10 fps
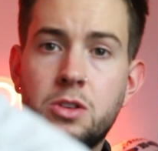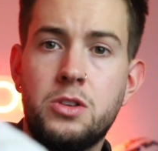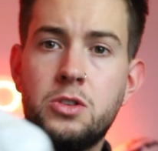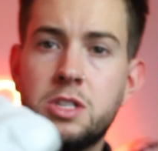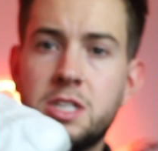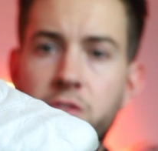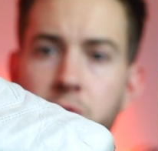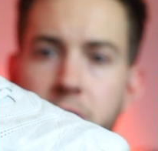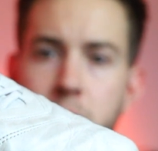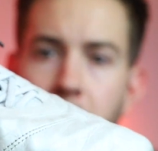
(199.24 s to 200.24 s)
You can see
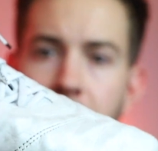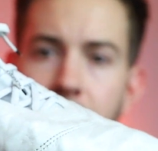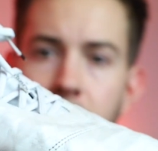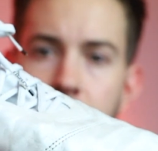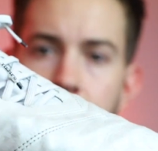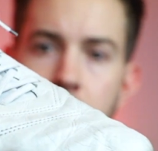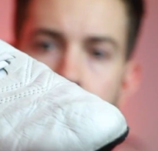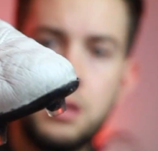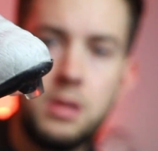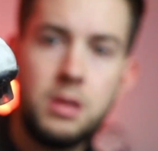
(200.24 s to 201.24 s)
from this pair,
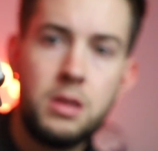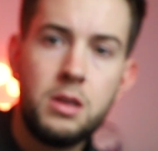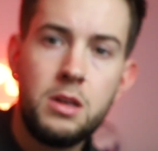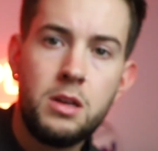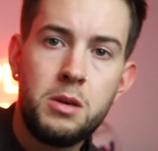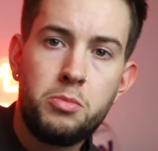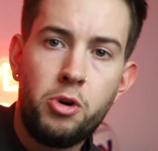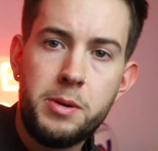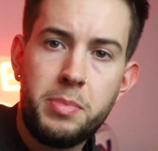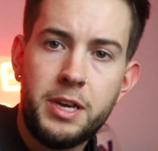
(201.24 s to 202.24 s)

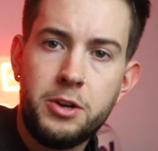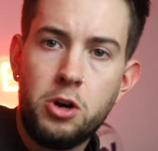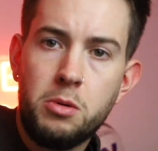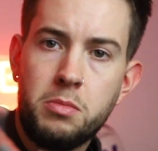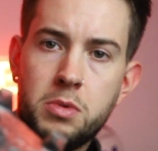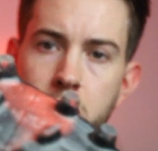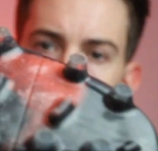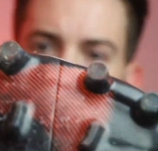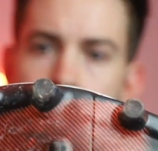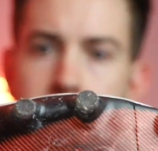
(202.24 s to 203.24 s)
pretty beaten up.
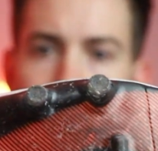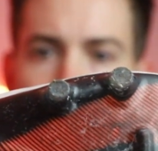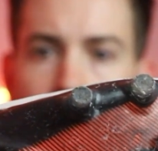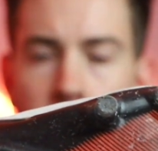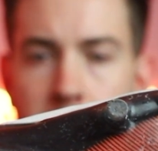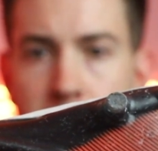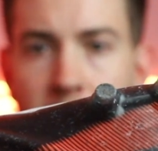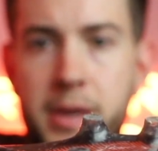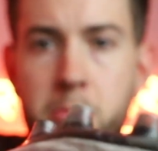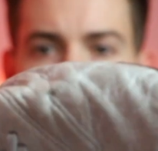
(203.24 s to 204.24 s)
It's my current
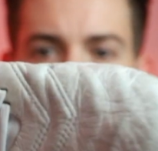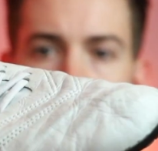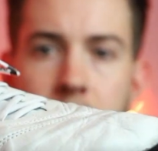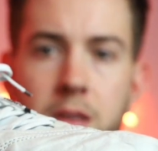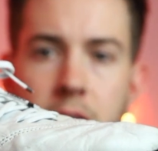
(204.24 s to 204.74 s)
playing pair.